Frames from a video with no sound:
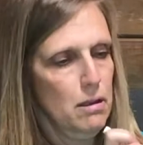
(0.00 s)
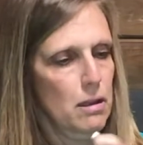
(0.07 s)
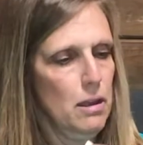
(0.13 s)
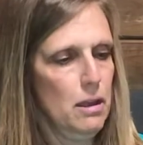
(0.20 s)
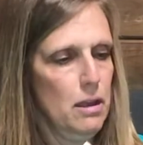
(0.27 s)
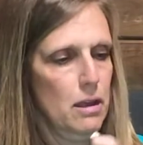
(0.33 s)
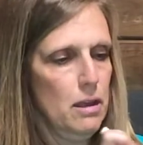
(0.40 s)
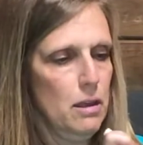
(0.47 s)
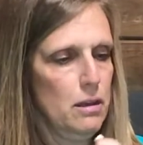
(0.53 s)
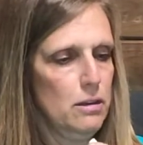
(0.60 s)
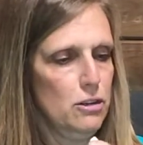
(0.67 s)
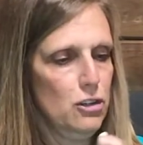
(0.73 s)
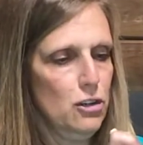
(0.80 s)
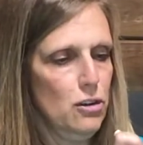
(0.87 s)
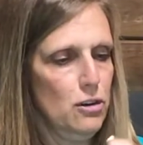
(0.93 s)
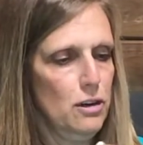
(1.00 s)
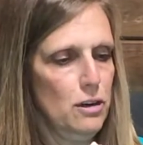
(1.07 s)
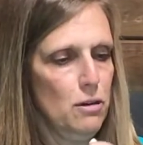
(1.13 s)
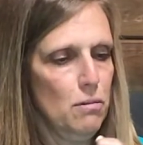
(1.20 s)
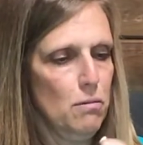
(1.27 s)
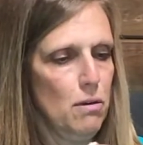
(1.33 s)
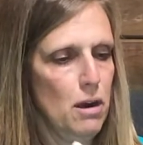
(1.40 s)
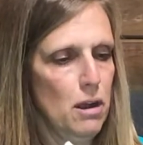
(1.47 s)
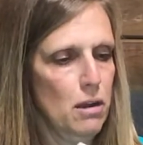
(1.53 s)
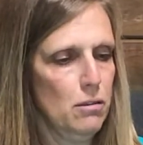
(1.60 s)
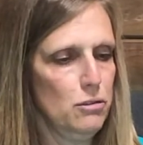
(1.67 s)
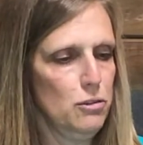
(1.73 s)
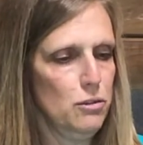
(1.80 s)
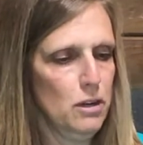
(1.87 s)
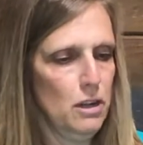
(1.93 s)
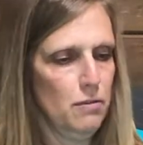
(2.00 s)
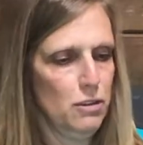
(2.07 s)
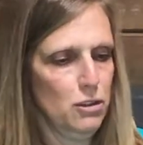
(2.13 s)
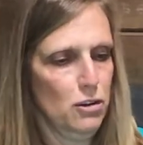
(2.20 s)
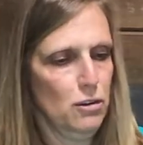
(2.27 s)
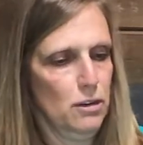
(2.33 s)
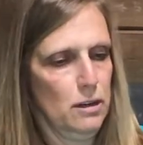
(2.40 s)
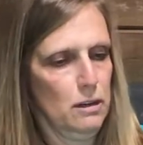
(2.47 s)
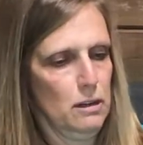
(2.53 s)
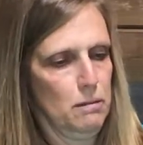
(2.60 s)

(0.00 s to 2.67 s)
and turn it around. You can even turn it,